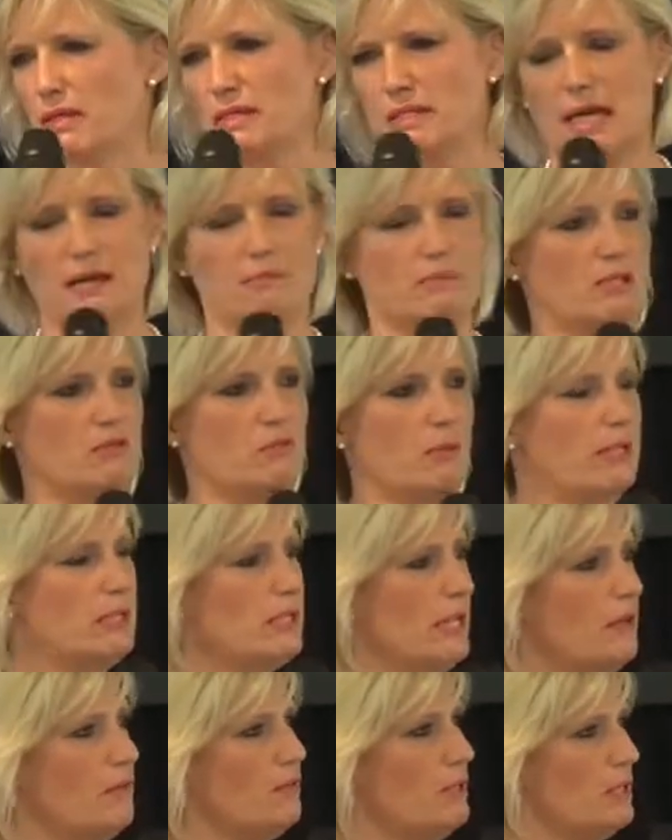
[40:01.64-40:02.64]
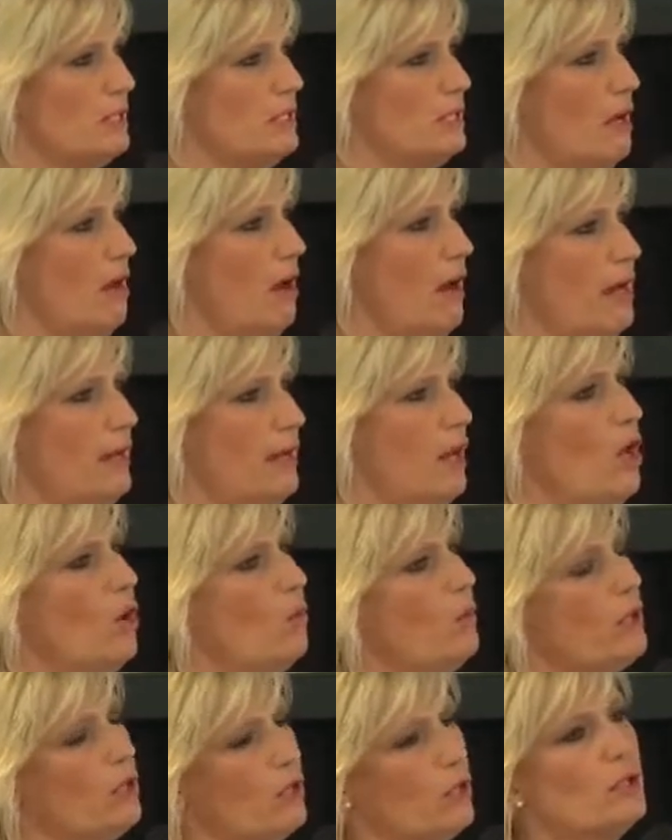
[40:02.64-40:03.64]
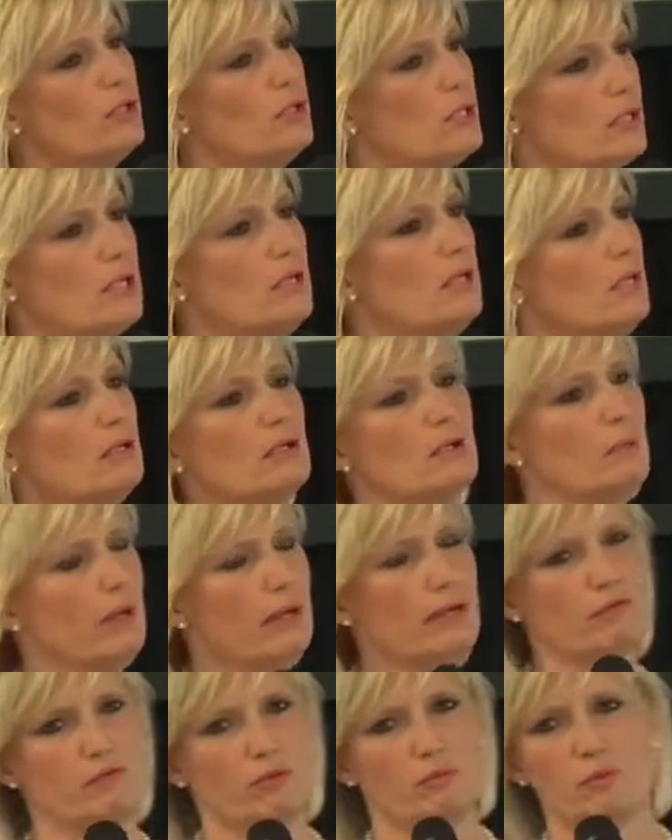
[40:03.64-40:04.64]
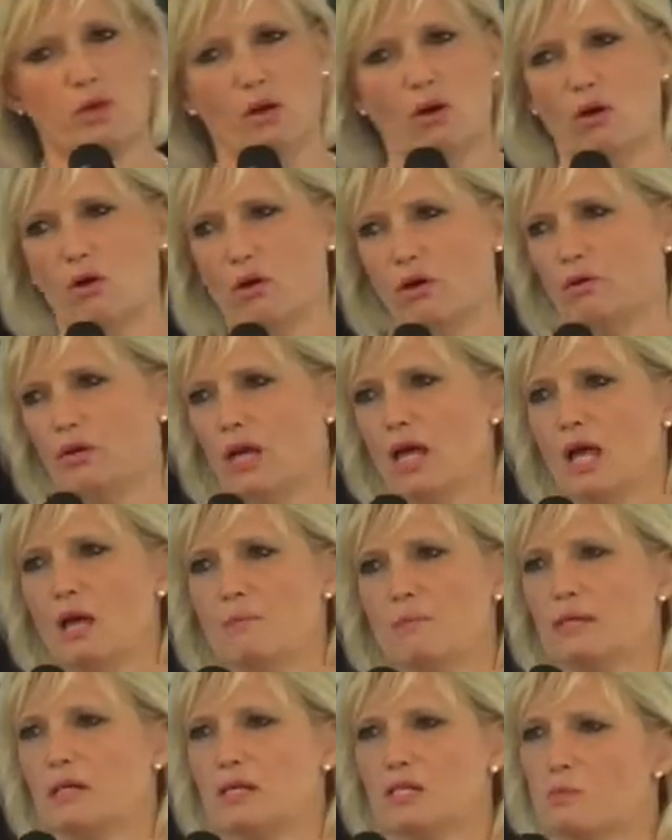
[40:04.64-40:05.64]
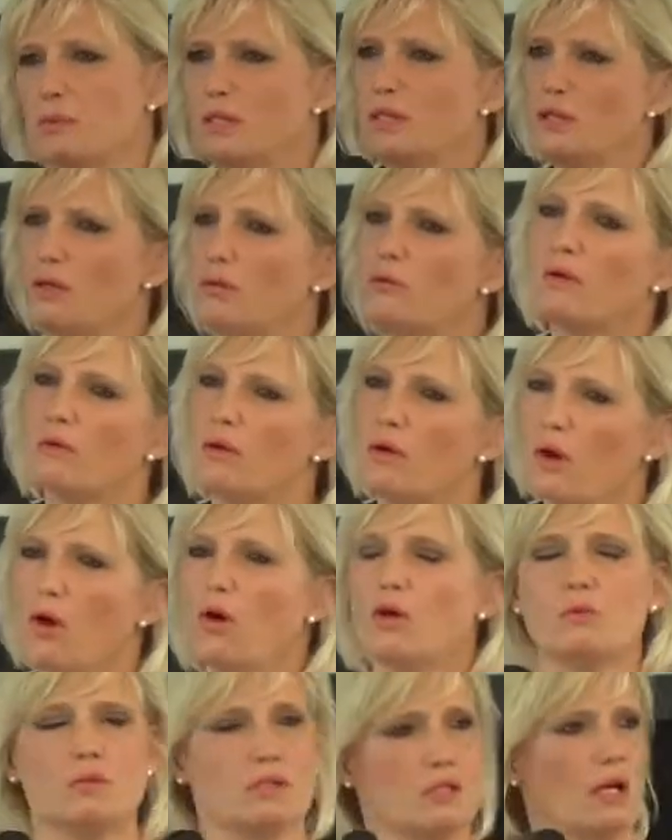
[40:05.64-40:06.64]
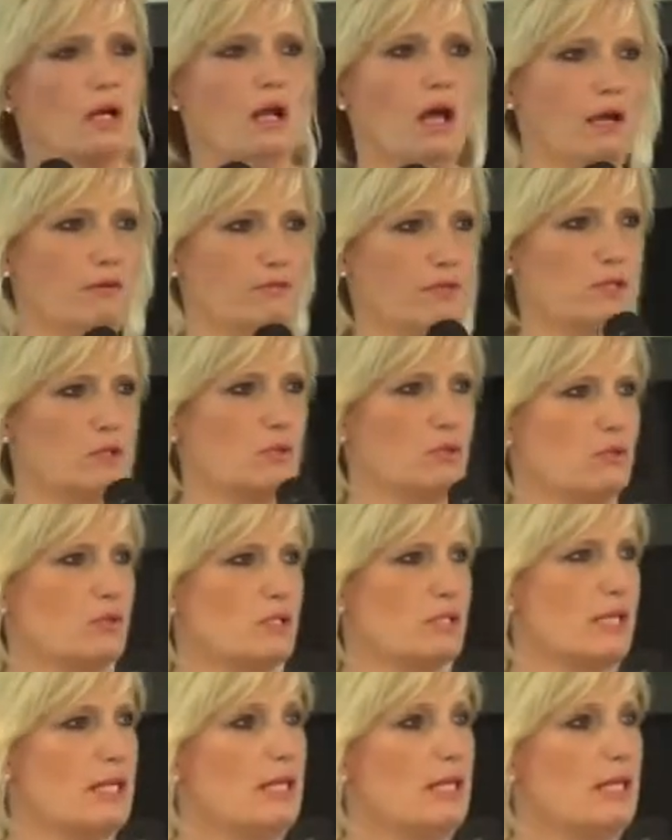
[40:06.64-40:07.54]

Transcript: the depths of when David had died, we couldn't turn away from God because we knew that God was our life source.